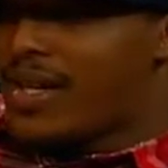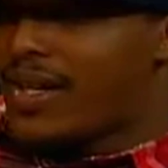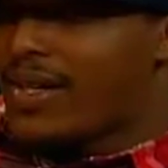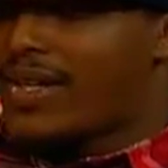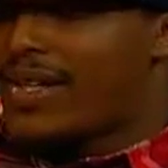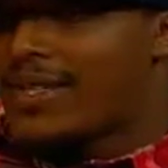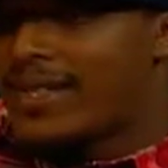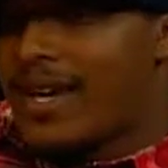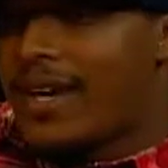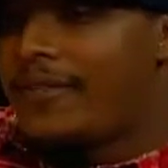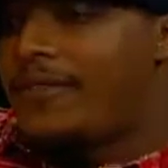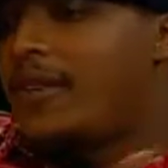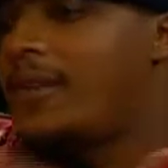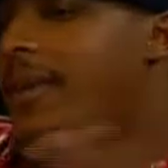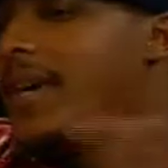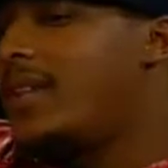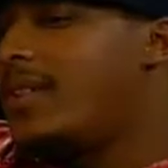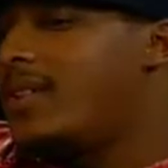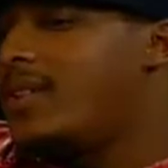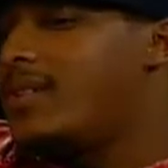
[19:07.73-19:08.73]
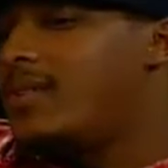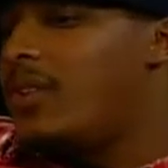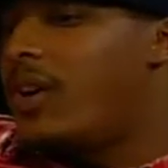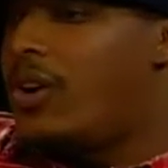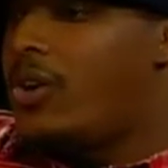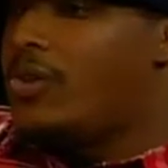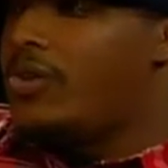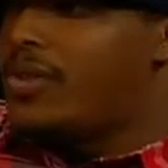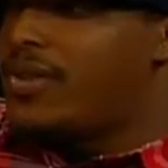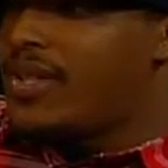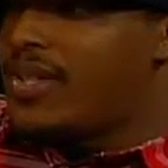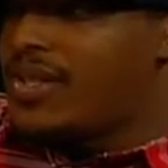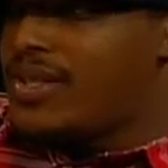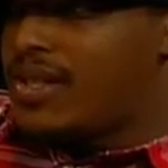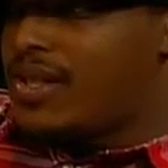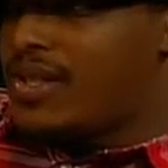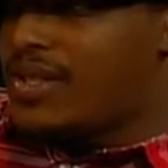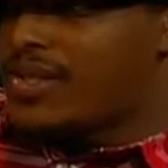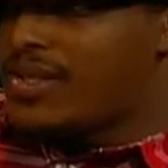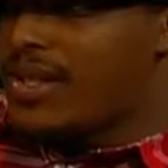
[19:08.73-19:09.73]
Like that's how I feel about these old
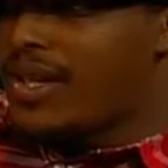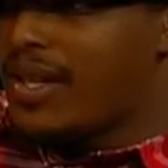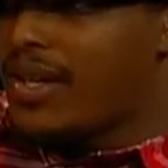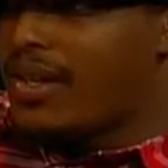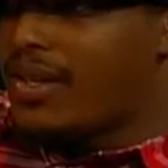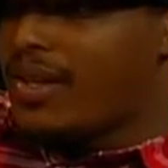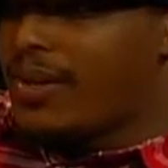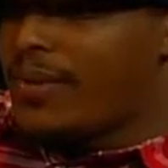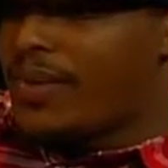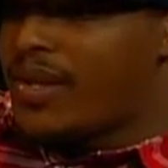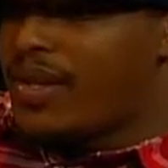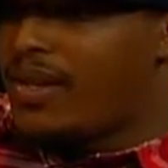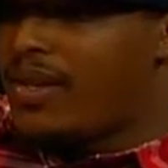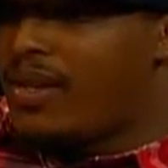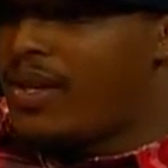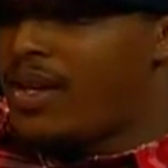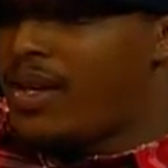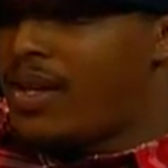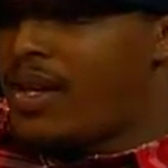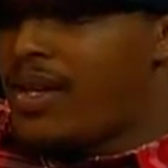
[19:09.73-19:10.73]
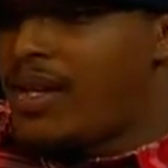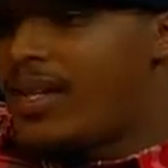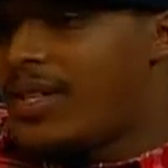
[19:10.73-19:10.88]
DJs. Like you know what I mean, yeah.